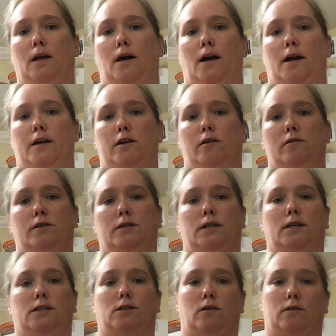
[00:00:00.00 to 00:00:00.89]
I used
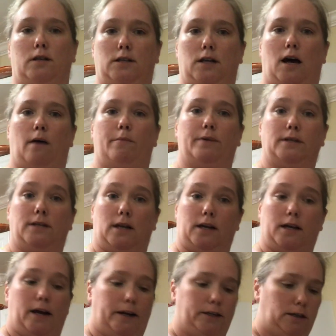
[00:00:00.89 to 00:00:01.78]
this on the top instead
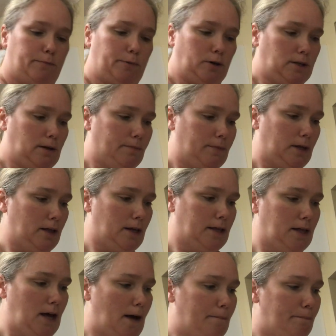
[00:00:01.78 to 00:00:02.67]
of ketchup or something
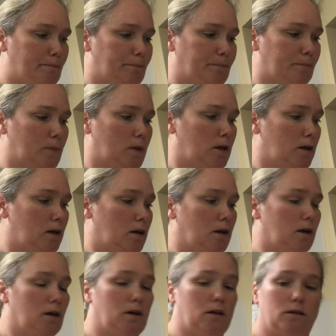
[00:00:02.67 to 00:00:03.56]
like that.
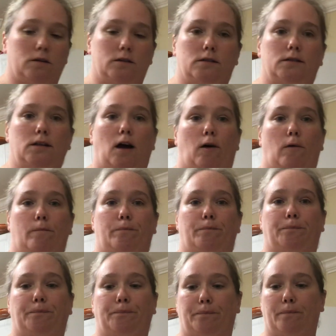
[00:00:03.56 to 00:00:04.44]
So
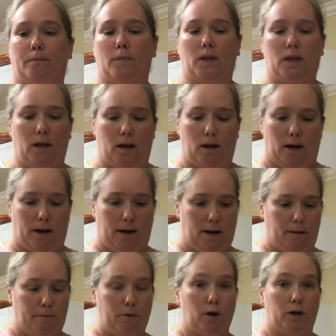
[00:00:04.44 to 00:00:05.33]

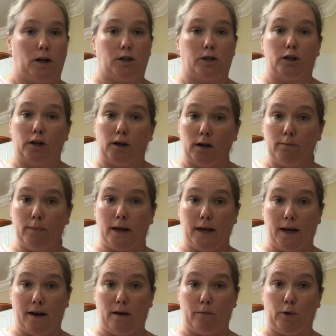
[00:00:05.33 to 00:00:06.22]
I'm going to turn my
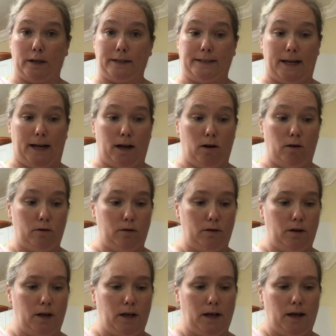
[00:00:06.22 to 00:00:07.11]
camera down
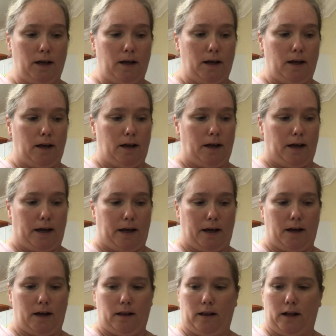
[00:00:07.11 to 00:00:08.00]

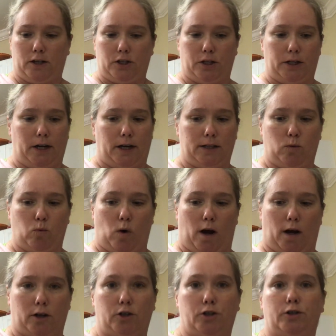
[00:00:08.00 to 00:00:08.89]
and let you guys
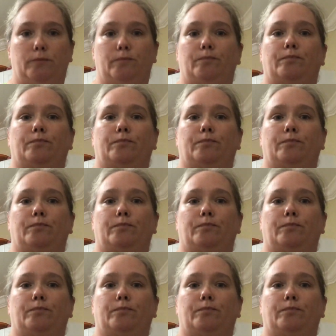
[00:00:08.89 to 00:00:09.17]
watch.